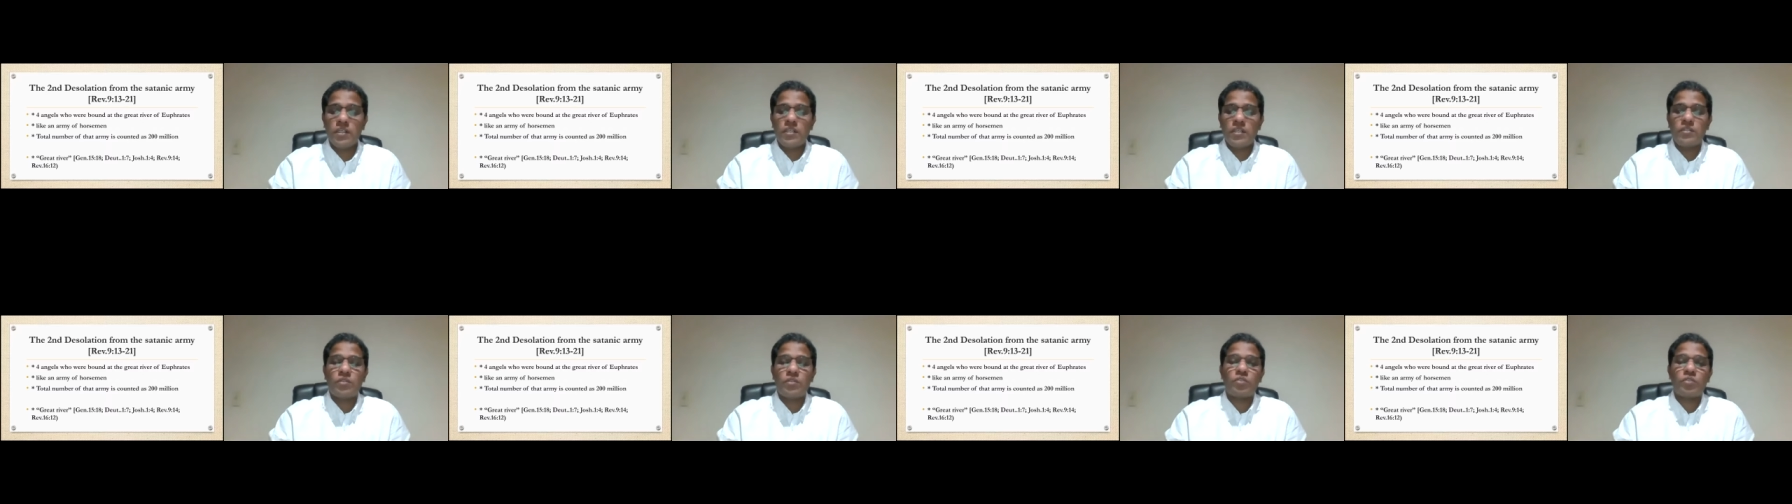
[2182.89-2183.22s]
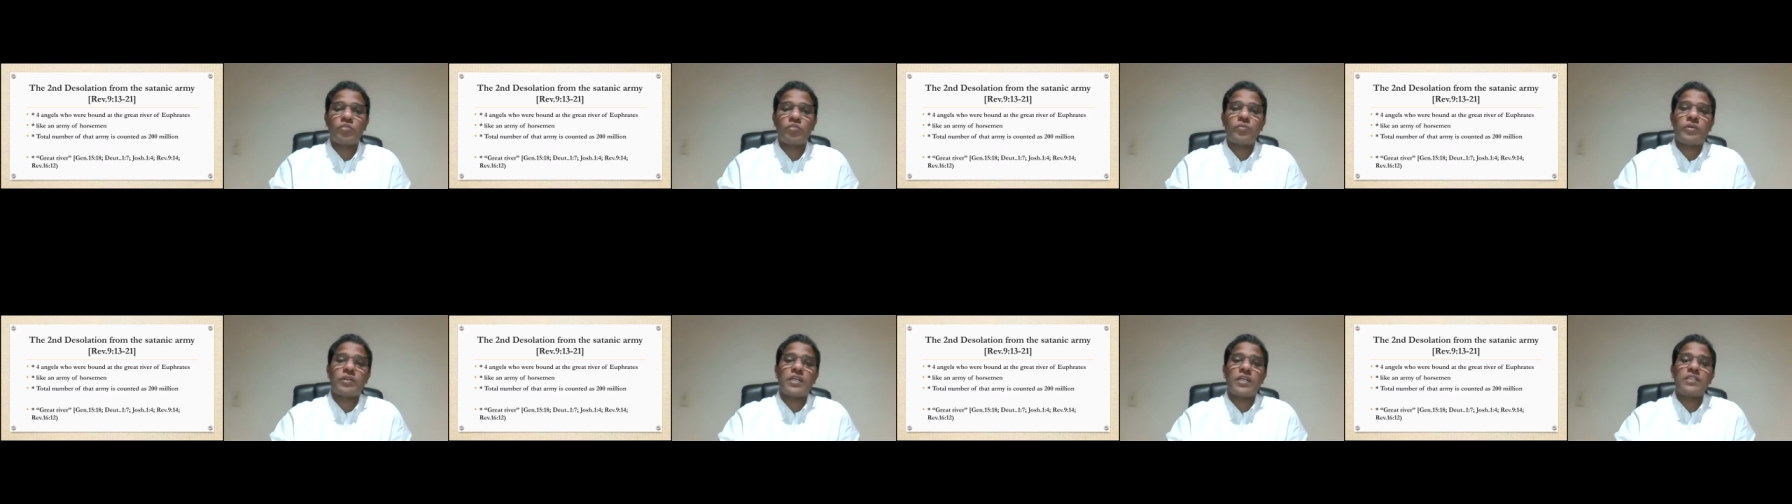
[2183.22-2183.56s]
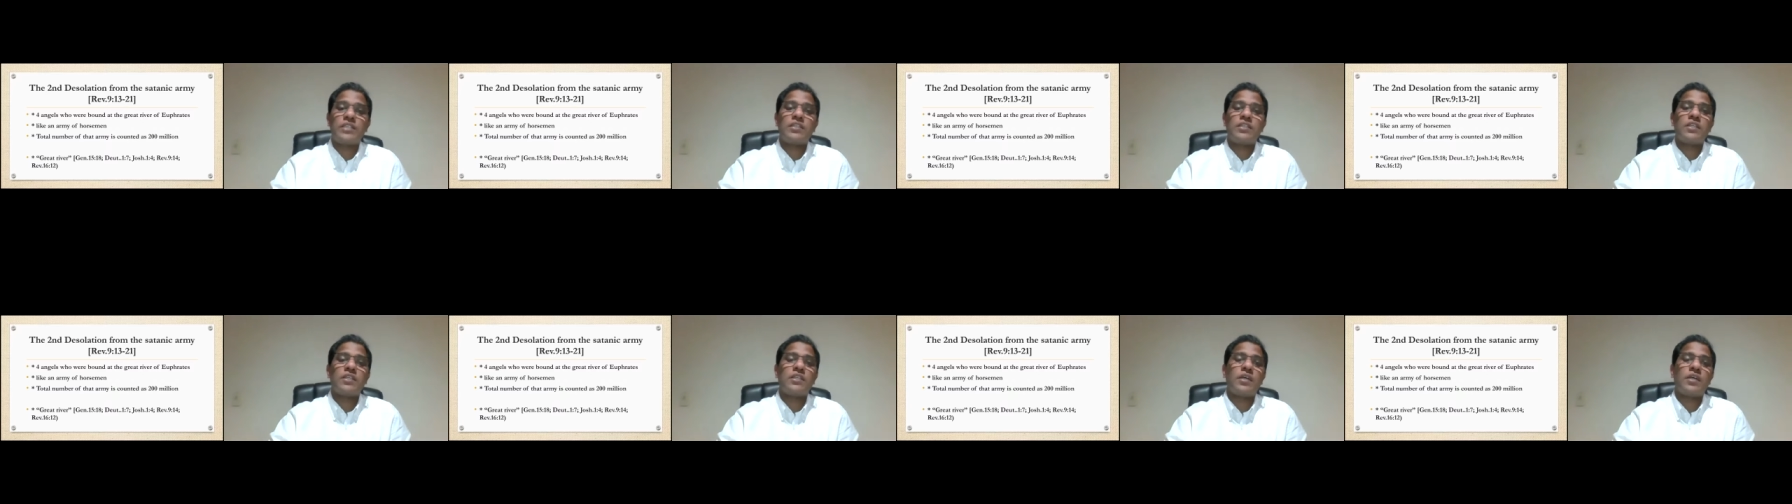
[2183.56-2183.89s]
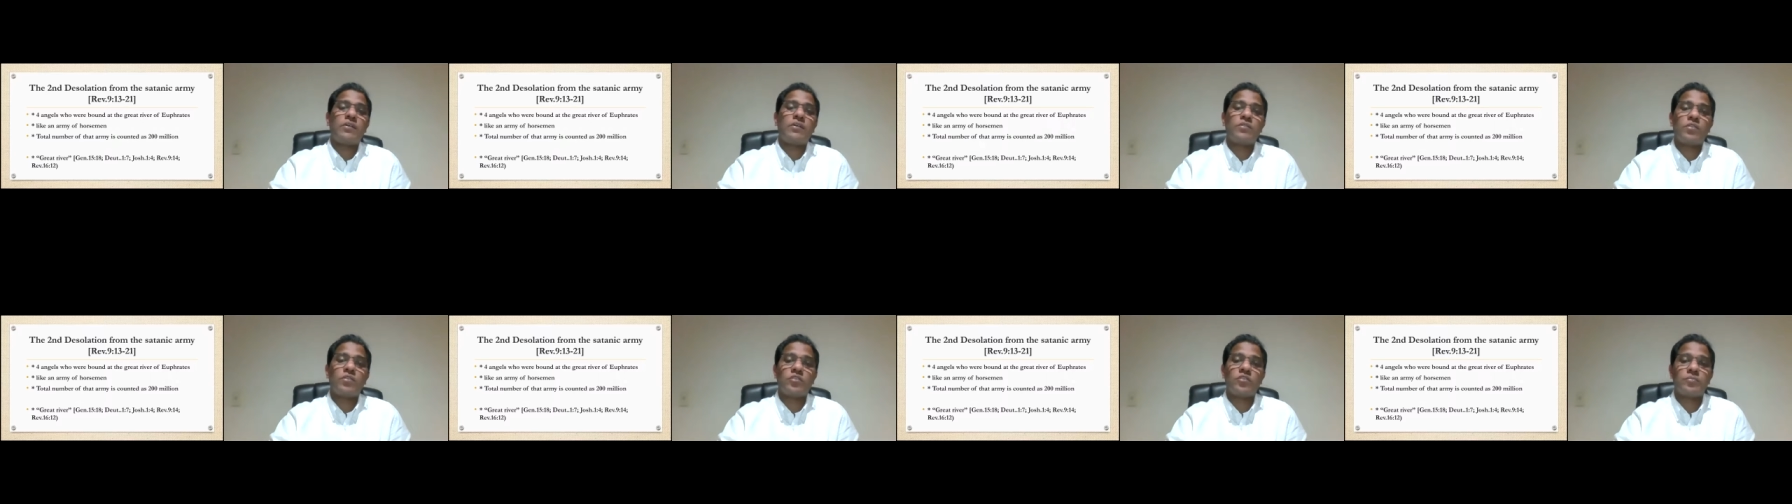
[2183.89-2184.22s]
Those who are writing down
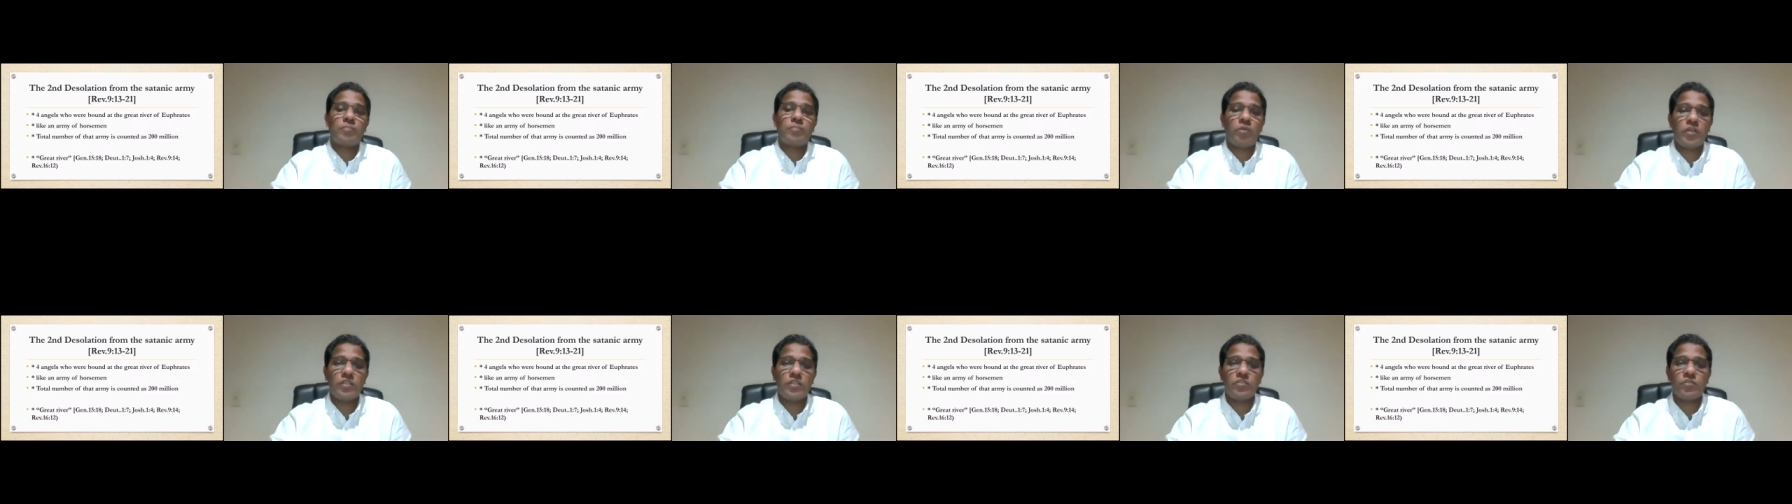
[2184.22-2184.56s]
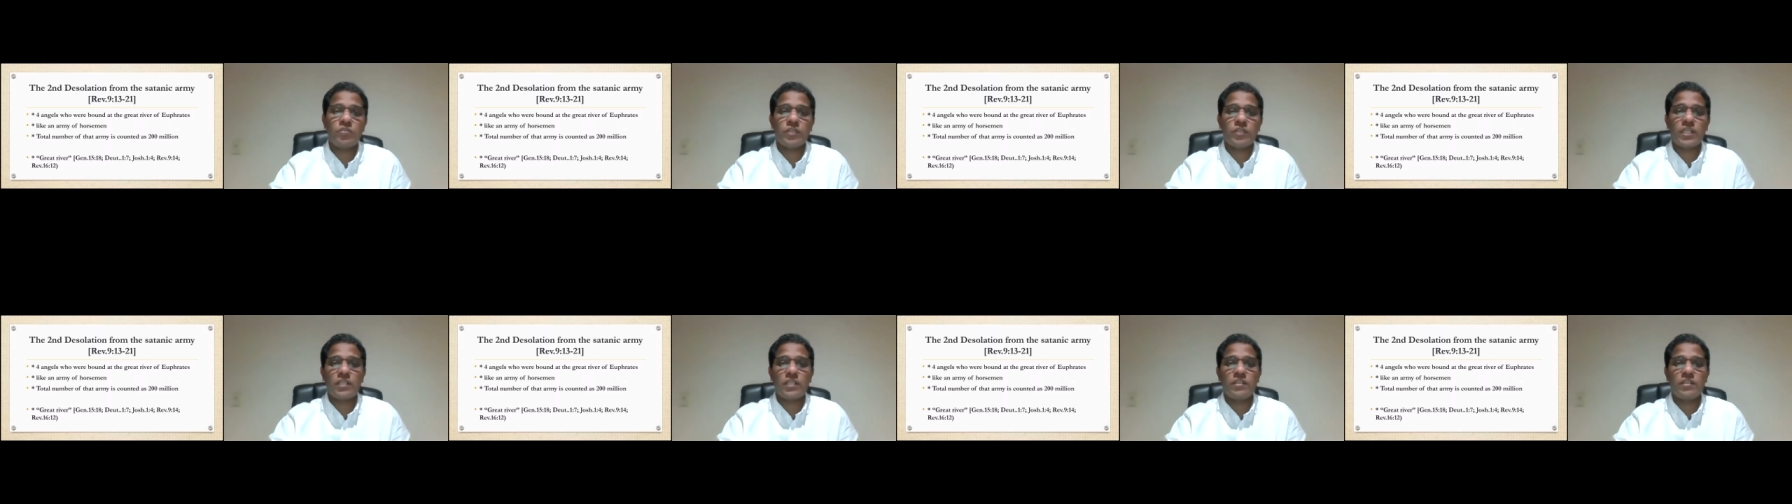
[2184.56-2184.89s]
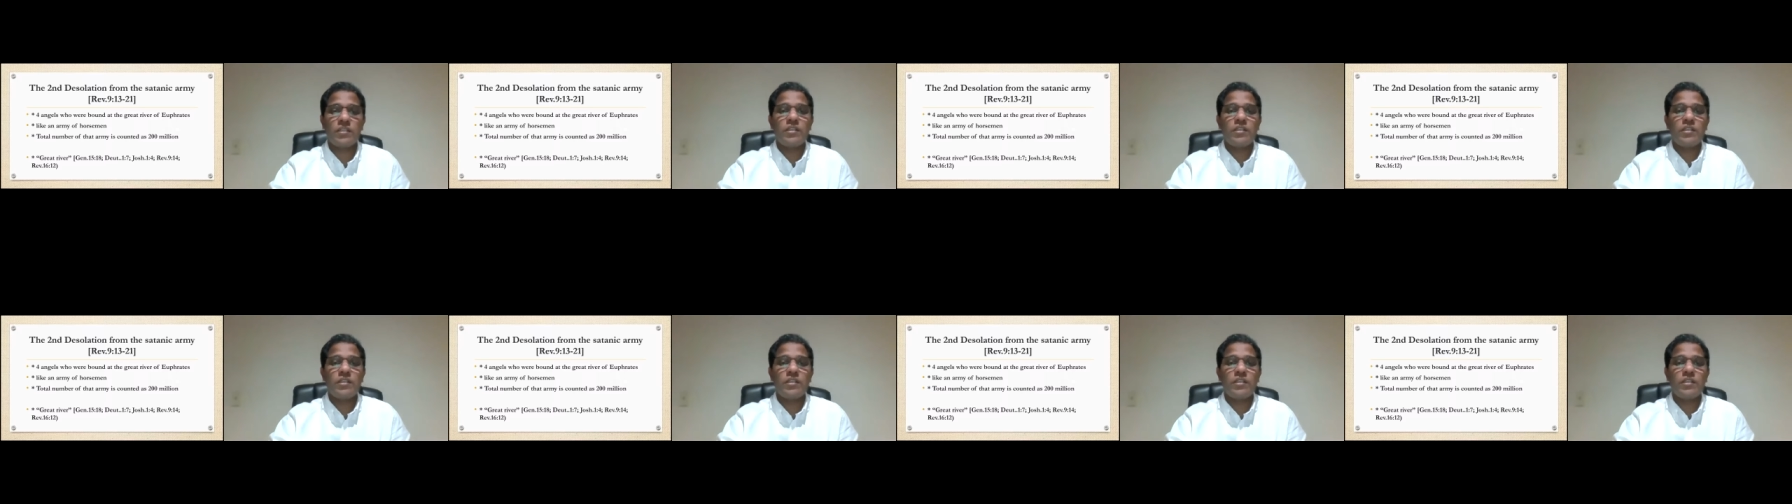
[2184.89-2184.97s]
those points, you can